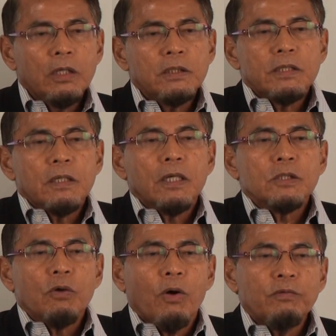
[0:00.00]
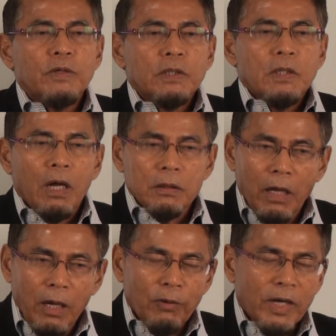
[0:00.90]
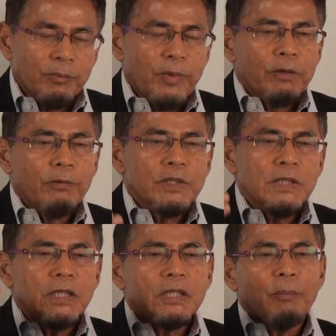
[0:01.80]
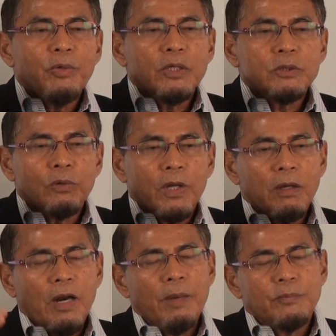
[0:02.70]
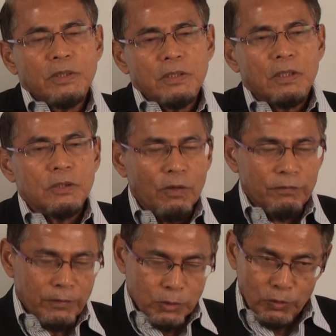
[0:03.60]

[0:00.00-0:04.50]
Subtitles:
The secrets of Allahu Akbar, when we say the Tabarakatul Ihram, the secrets of...